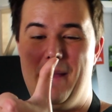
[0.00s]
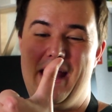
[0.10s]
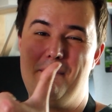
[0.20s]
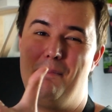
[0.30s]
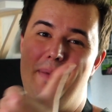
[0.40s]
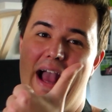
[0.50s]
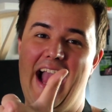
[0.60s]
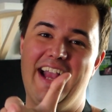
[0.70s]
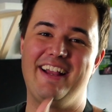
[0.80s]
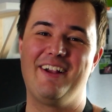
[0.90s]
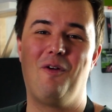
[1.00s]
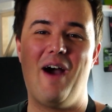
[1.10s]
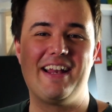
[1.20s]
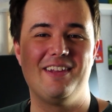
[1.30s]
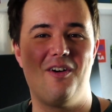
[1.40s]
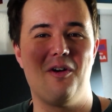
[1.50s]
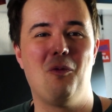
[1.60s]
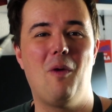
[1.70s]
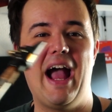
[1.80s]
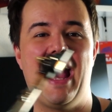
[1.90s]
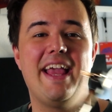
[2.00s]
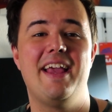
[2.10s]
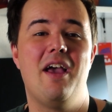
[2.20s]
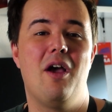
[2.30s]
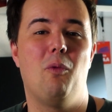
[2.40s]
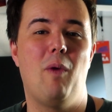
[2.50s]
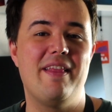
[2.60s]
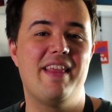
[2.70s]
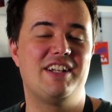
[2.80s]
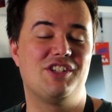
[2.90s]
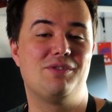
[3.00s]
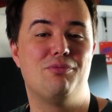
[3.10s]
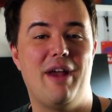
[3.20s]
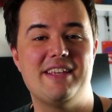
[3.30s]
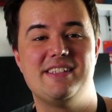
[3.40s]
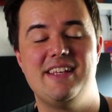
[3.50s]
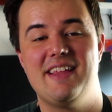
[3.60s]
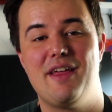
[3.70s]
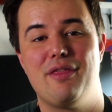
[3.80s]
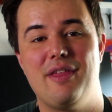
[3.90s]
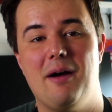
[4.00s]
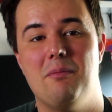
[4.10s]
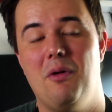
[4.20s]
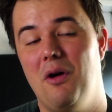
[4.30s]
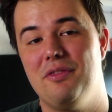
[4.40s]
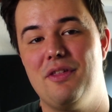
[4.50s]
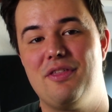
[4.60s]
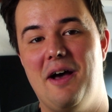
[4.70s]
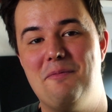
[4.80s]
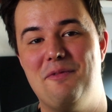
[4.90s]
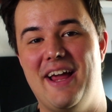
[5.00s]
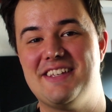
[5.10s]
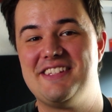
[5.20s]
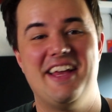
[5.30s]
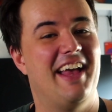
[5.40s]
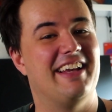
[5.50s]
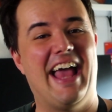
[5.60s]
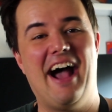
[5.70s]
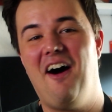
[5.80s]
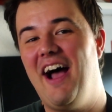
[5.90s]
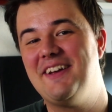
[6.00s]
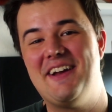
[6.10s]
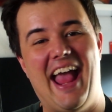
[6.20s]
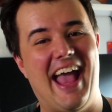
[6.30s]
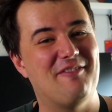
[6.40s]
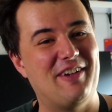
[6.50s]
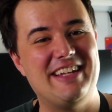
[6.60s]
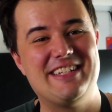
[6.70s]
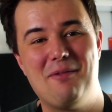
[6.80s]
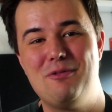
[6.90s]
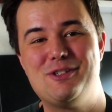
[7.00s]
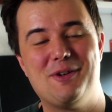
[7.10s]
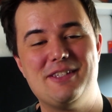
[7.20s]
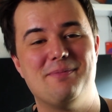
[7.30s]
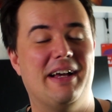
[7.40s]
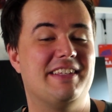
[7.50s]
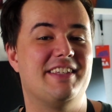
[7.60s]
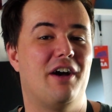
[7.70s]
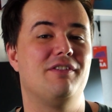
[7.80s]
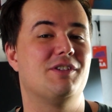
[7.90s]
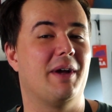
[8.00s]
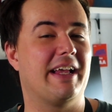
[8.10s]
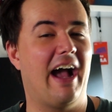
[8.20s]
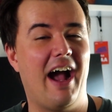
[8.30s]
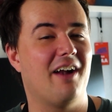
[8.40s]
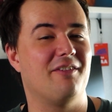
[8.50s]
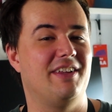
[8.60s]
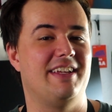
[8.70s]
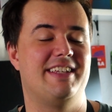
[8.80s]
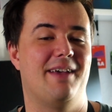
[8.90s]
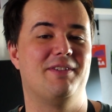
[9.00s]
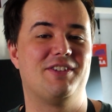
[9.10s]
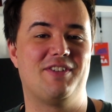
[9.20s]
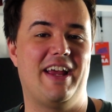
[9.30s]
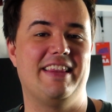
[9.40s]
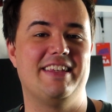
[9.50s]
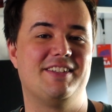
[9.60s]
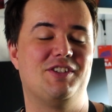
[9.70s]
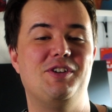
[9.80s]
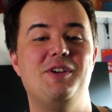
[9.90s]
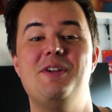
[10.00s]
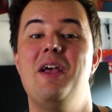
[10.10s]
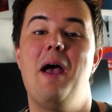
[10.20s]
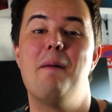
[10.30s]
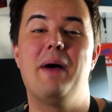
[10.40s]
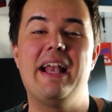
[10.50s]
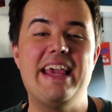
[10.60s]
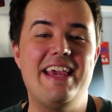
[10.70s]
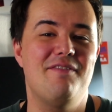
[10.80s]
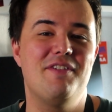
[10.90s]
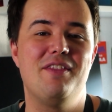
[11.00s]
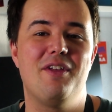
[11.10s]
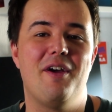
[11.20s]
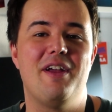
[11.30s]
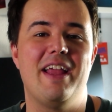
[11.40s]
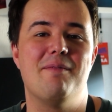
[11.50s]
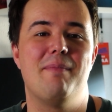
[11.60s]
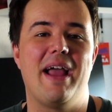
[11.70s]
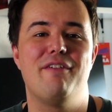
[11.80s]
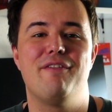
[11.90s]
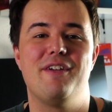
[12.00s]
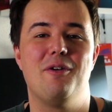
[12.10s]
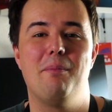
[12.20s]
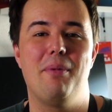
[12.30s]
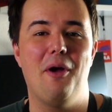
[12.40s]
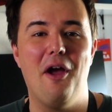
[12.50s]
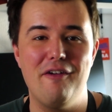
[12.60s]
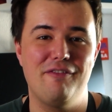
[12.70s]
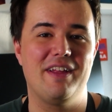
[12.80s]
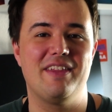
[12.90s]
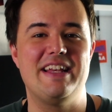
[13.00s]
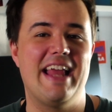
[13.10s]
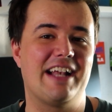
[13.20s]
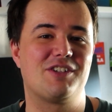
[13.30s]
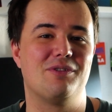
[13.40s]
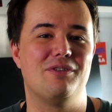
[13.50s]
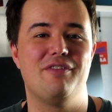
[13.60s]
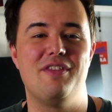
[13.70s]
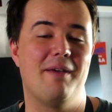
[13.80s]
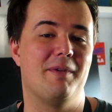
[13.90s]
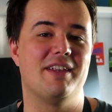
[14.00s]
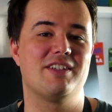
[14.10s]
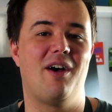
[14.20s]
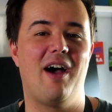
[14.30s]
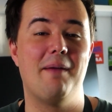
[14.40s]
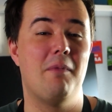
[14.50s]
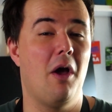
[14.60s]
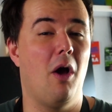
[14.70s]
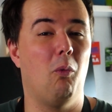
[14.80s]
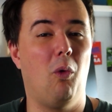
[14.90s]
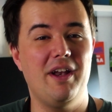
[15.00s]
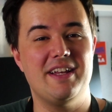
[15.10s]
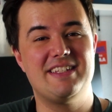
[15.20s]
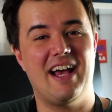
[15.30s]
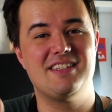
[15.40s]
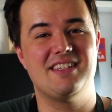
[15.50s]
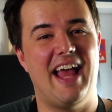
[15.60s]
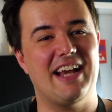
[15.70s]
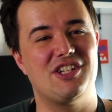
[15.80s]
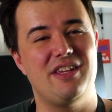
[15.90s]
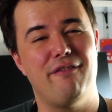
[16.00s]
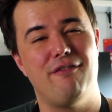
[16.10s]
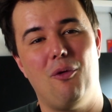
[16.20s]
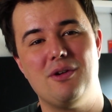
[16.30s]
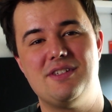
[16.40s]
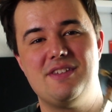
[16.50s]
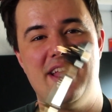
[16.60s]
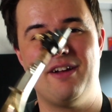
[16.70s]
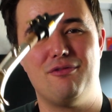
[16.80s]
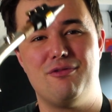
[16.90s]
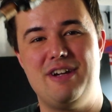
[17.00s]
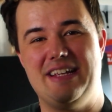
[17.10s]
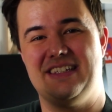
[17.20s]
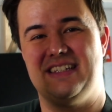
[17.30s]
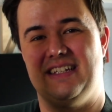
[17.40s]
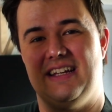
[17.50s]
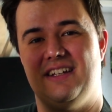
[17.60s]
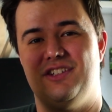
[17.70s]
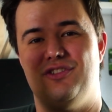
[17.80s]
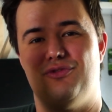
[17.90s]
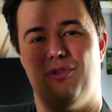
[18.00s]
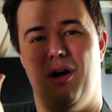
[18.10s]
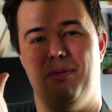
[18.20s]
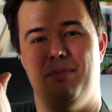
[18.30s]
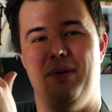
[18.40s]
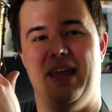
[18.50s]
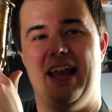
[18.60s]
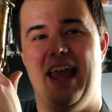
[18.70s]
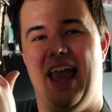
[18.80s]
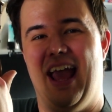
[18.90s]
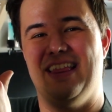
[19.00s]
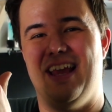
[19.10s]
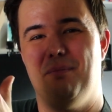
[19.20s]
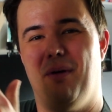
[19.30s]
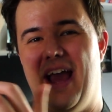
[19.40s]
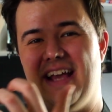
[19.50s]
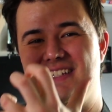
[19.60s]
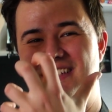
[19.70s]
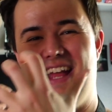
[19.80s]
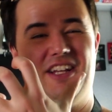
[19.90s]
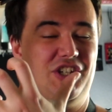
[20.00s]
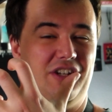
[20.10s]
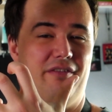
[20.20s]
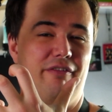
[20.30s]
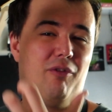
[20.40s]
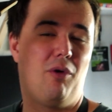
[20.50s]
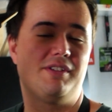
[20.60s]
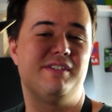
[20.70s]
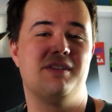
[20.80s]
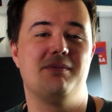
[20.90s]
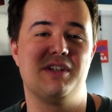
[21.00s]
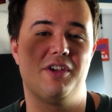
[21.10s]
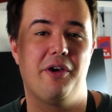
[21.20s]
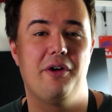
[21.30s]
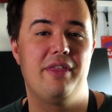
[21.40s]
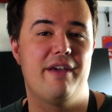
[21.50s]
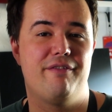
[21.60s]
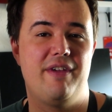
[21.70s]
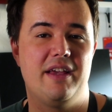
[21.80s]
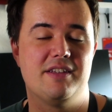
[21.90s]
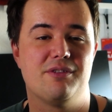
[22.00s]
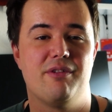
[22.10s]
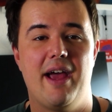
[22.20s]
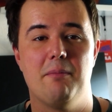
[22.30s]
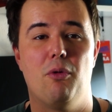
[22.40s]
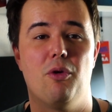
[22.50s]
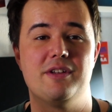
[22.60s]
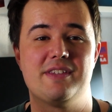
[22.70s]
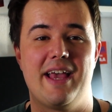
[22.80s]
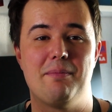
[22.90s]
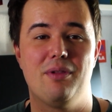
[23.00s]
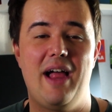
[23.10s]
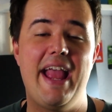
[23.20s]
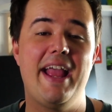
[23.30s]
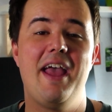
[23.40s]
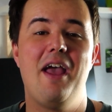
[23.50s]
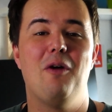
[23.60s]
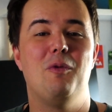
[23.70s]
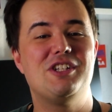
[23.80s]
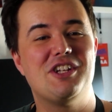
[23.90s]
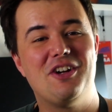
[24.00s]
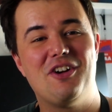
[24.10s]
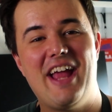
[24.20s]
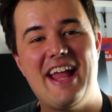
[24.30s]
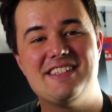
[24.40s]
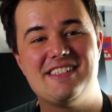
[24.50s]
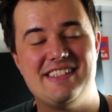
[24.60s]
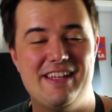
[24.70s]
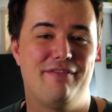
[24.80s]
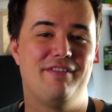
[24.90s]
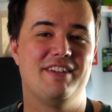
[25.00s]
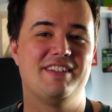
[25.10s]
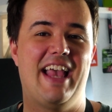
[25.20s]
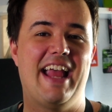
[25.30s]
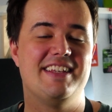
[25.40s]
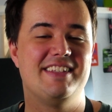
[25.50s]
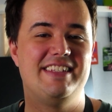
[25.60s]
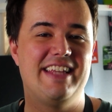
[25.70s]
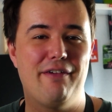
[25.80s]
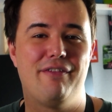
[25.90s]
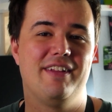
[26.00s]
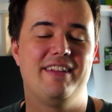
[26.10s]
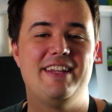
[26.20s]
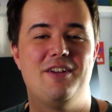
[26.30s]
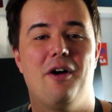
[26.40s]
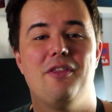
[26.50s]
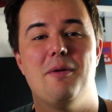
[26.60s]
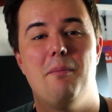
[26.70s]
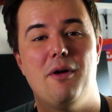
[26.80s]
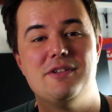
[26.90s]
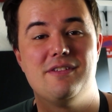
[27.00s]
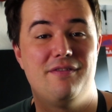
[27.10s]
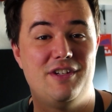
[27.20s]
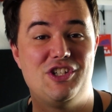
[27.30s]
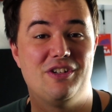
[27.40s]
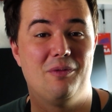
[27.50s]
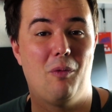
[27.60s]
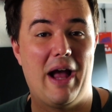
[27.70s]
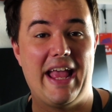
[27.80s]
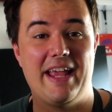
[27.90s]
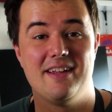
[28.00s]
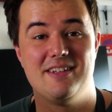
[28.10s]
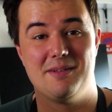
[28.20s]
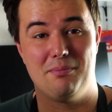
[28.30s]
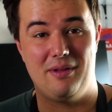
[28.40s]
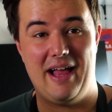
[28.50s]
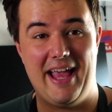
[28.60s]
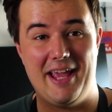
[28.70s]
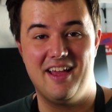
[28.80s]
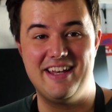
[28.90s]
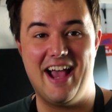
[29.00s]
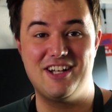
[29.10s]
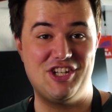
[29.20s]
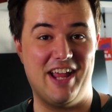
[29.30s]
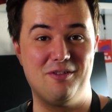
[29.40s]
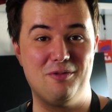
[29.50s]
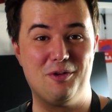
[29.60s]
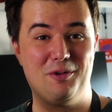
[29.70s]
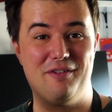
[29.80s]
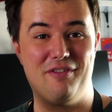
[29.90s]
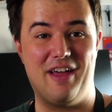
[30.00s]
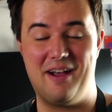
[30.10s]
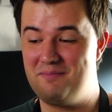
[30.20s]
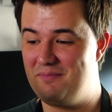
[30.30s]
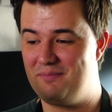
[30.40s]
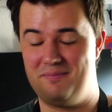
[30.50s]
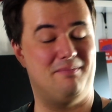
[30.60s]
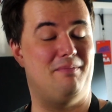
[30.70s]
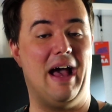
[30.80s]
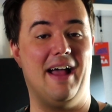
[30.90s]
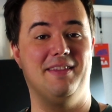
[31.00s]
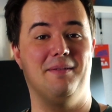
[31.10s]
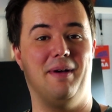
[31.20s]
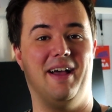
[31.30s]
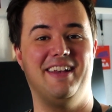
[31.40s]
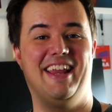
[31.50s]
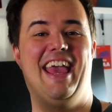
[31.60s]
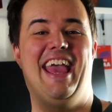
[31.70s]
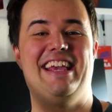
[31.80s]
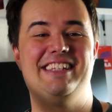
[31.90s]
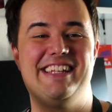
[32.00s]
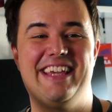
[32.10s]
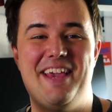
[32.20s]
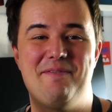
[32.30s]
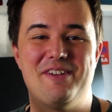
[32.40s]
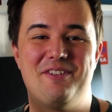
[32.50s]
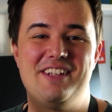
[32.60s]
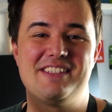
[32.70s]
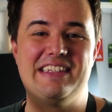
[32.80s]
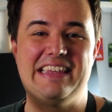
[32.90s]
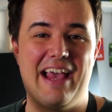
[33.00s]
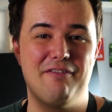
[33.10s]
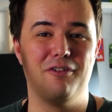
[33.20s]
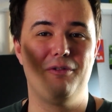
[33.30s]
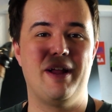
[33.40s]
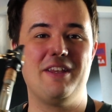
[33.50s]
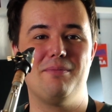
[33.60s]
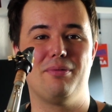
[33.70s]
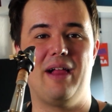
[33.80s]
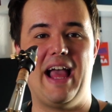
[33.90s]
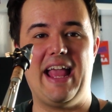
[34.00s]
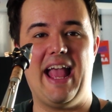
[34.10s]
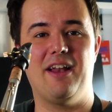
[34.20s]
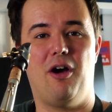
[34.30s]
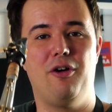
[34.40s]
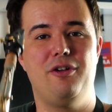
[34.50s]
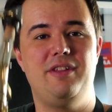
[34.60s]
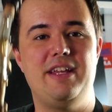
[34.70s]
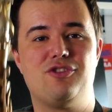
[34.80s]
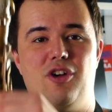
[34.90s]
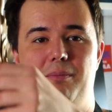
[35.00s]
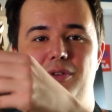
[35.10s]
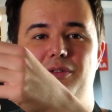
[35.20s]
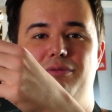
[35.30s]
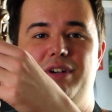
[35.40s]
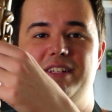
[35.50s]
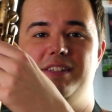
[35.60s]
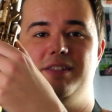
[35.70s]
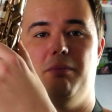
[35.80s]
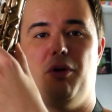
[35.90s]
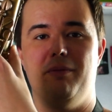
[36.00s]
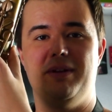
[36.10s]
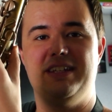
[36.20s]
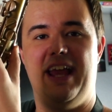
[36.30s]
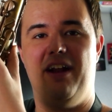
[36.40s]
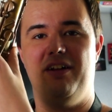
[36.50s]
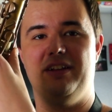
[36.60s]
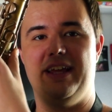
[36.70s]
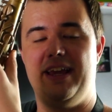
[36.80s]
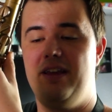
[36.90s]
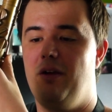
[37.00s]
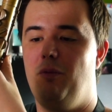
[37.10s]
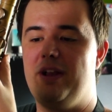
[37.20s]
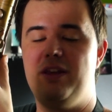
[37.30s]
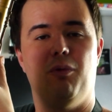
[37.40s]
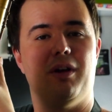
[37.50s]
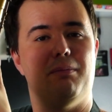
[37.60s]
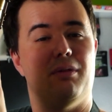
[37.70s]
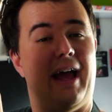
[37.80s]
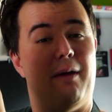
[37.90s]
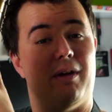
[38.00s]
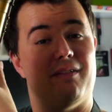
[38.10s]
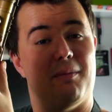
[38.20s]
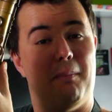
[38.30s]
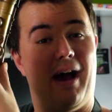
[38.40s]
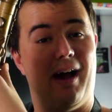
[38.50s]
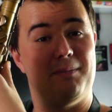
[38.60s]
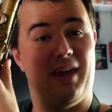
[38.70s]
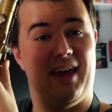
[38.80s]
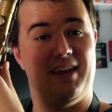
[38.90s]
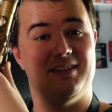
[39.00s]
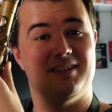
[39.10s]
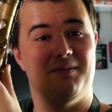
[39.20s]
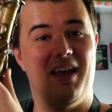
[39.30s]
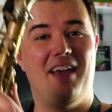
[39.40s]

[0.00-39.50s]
bent back quite a long way when they're just resting their thumb on the thumb rest. Now, I don't have any double joints myself, so I can't really demonstrate this to you, but even though it may feel perfectly natural for them at the time, what it does, it actually forces their wrist to drop a bit, and then by extension forces them to curl their fingers around more as they play, which can create stiffness and is definitely not the most efficient way to play. Now, general rule of thumb, pardon the pun, is to keep your wrists level when you play and only drop your wrists momentarily when you want to play one of the palm keys.